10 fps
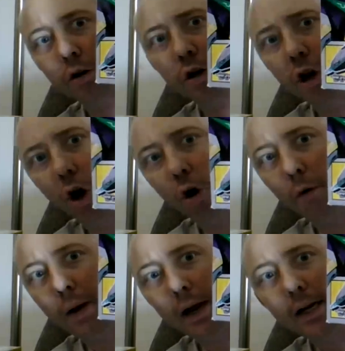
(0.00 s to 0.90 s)
No
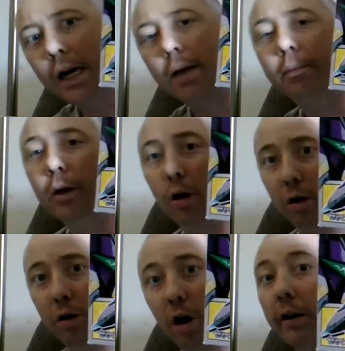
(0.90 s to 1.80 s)
Bandai Namco
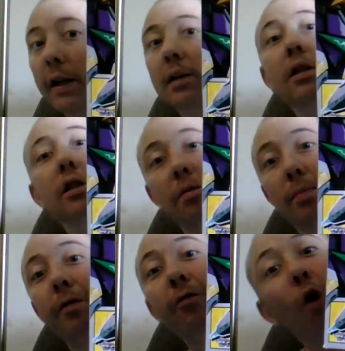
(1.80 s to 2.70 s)
logo, because this is
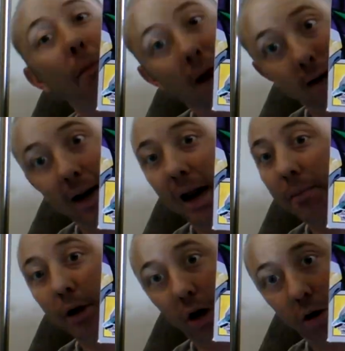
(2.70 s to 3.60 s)
before Bandai
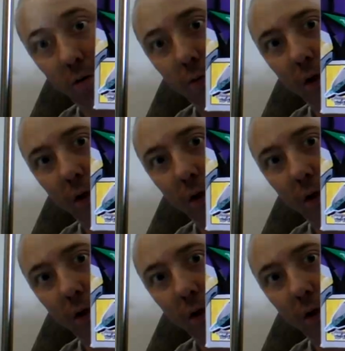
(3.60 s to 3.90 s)
Namco.